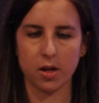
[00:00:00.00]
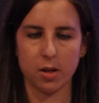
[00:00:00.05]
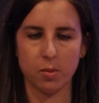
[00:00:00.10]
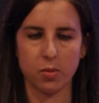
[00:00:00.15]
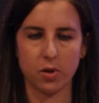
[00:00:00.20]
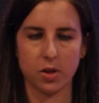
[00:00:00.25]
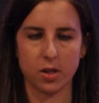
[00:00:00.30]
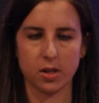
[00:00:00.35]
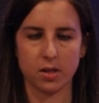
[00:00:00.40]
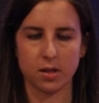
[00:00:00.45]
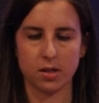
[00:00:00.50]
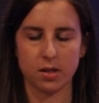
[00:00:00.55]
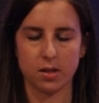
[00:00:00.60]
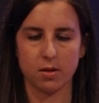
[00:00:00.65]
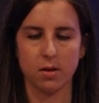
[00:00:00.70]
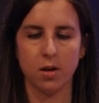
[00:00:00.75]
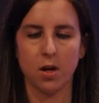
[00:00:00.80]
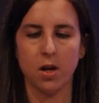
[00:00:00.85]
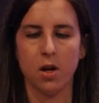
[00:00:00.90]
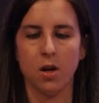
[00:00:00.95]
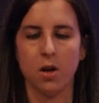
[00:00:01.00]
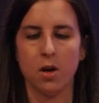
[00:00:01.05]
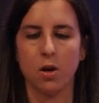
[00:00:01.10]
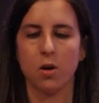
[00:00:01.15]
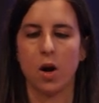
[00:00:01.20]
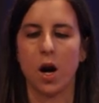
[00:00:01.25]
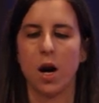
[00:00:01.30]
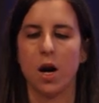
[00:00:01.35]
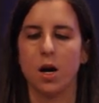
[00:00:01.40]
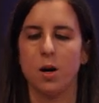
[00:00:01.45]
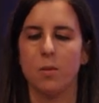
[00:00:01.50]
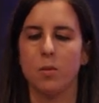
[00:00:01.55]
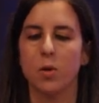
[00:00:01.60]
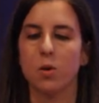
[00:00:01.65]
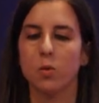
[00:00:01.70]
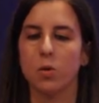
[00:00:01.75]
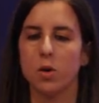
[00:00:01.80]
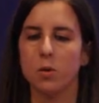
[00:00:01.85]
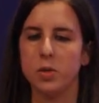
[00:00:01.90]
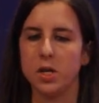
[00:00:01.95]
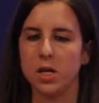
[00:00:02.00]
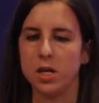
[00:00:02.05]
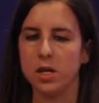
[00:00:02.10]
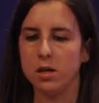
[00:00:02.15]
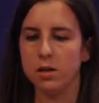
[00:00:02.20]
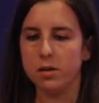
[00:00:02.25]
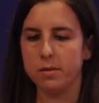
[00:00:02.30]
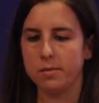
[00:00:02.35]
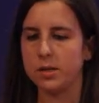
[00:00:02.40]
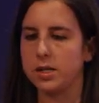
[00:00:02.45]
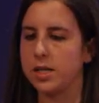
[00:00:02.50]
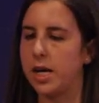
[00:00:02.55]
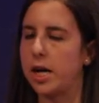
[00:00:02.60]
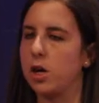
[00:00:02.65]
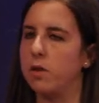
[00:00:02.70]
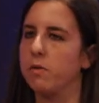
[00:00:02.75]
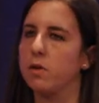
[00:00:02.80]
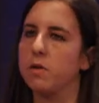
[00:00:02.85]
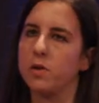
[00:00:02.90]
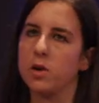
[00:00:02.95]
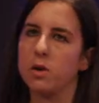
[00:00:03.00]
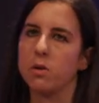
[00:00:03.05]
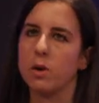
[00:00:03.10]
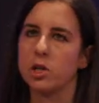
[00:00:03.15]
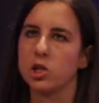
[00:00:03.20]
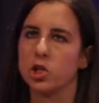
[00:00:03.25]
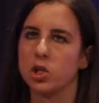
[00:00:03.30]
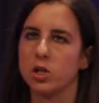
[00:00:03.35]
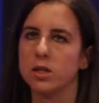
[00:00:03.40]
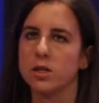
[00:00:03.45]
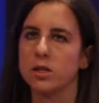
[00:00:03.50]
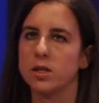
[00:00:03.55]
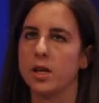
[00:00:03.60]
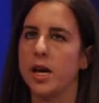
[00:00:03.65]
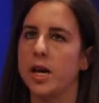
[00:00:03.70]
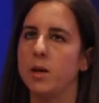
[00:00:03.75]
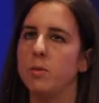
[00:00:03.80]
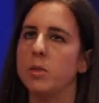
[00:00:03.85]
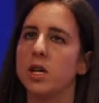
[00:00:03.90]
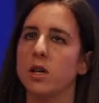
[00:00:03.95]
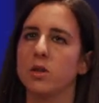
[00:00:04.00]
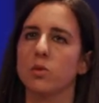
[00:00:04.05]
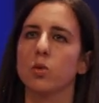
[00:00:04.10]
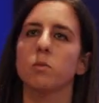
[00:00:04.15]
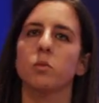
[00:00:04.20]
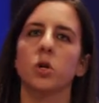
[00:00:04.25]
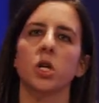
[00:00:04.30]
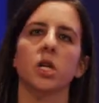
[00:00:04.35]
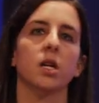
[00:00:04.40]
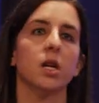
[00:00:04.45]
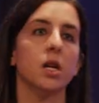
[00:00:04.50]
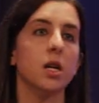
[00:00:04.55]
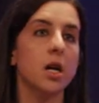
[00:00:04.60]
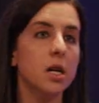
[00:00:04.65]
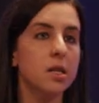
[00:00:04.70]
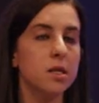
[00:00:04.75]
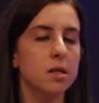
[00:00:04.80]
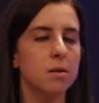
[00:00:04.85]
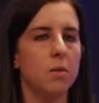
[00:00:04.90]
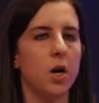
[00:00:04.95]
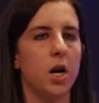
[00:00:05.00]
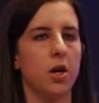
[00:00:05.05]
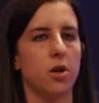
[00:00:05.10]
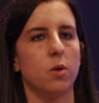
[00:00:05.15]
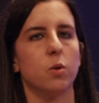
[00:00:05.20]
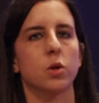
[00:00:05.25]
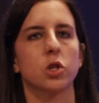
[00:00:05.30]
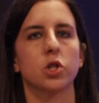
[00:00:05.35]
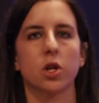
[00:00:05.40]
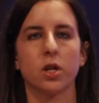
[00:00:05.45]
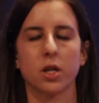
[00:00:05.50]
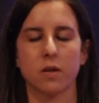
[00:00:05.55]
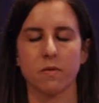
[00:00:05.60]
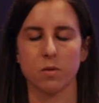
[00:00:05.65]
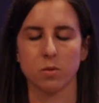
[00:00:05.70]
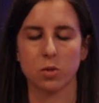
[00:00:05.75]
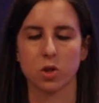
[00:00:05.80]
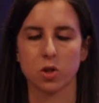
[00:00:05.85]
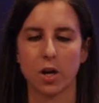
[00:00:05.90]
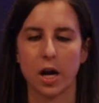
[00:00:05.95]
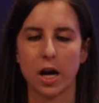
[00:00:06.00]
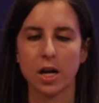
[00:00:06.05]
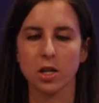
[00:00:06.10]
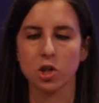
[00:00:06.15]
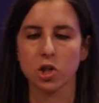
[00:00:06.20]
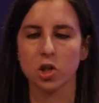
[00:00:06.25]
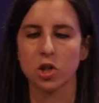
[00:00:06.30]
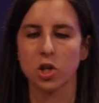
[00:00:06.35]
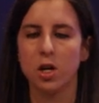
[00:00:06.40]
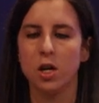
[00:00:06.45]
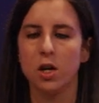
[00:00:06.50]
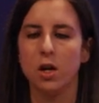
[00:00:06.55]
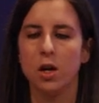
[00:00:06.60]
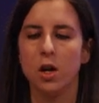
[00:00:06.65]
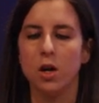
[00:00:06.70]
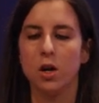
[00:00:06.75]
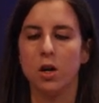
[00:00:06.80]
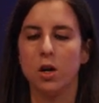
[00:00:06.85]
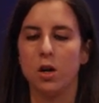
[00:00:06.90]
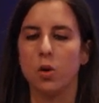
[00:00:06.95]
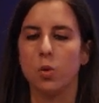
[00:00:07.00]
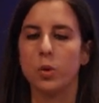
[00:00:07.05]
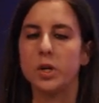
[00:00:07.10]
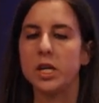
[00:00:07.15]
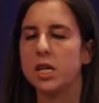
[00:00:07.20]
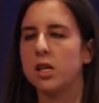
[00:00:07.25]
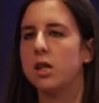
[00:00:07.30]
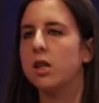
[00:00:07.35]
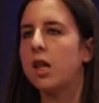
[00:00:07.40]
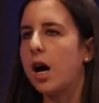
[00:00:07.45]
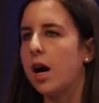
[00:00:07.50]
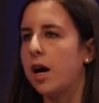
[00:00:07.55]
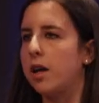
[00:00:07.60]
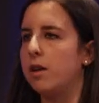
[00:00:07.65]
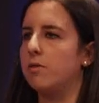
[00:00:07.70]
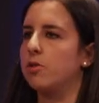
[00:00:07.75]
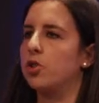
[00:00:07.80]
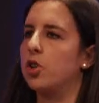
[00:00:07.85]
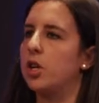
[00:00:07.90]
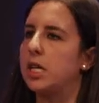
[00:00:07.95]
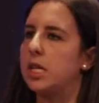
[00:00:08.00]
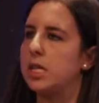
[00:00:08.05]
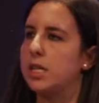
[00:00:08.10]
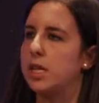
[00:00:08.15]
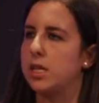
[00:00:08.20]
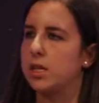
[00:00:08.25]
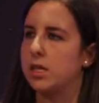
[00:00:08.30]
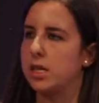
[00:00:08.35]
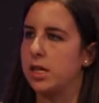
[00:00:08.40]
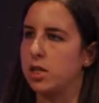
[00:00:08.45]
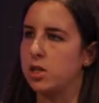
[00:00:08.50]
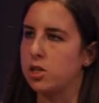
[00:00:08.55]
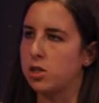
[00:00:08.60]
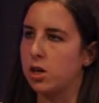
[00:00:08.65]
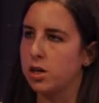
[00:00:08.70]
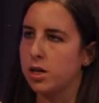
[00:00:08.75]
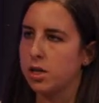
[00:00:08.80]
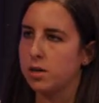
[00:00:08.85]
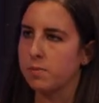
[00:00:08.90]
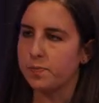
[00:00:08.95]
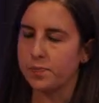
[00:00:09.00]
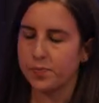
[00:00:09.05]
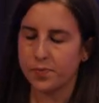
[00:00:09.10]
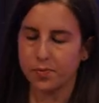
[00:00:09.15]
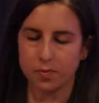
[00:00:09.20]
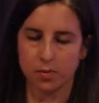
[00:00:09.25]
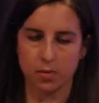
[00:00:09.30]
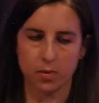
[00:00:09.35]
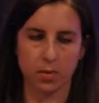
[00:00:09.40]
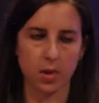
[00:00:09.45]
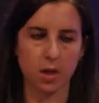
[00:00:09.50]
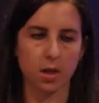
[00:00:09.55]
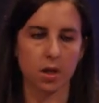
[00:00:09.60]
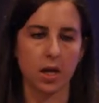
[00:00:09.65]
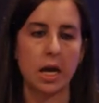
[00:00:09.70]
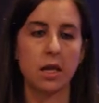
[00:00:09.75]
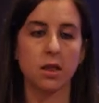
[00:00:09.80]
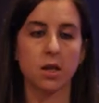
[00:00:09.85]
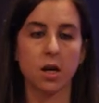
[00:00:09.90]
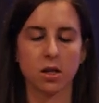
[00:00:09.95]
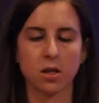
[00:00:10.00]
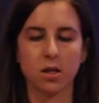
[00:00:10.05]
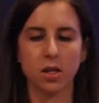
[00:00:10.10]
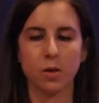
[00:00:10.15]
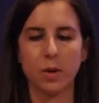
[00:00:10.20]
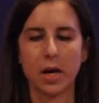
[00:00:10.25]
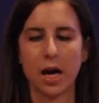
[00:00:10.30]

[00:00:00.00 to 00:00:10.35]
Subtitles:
inputs will be Stack Overflow questions. And because we're building a custom model, we're starting from scratch, we need a lot of training data to get started. And luckily, we